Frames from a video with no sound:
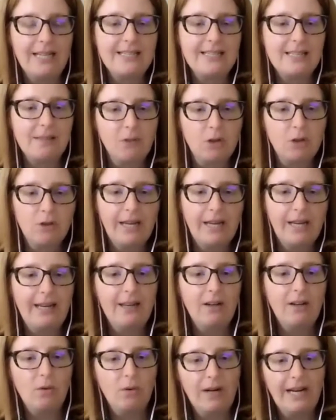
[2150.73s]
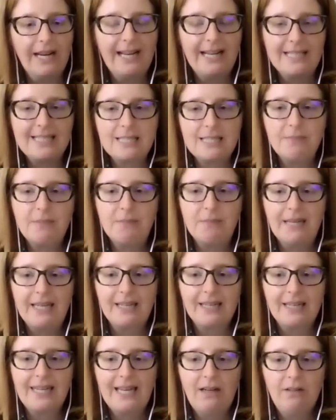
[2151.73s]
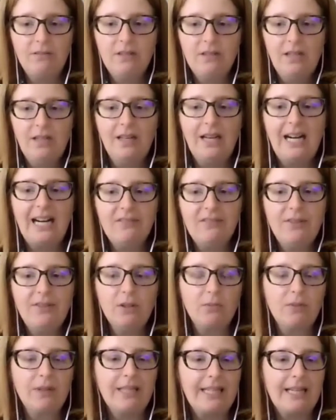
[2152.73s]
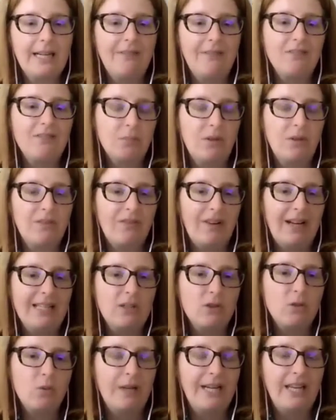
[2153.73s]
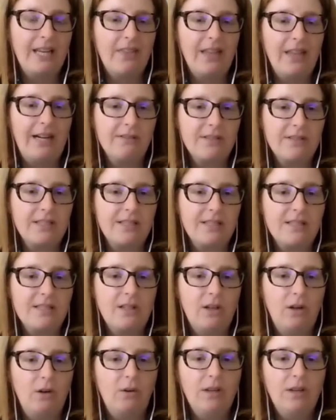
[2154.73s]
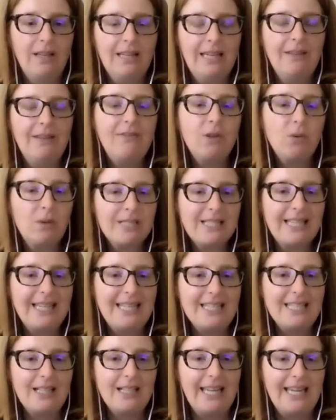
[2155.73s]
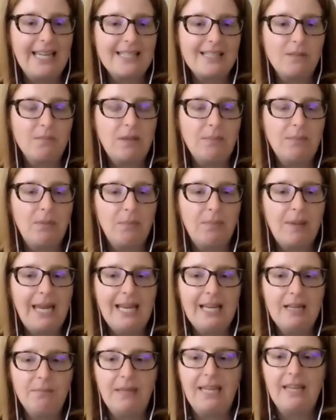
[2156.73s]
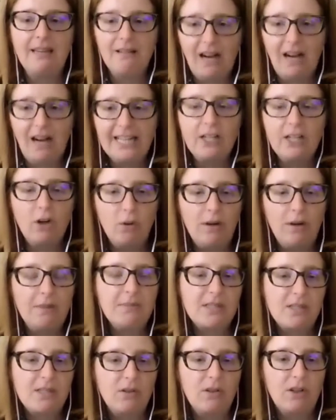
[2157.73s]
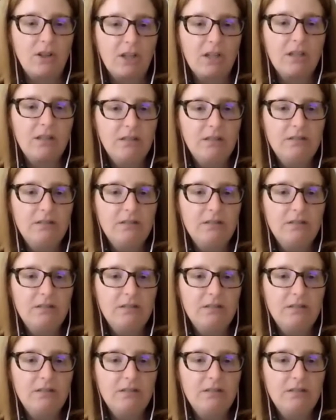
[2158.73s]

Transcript: I had some credit mm-hmm. or I had some in my account, I'd feel really mm-hmm. comfortable if I had twenty thousand. So if there was any delays mm-hmm. in people paying me, I know I'm still good.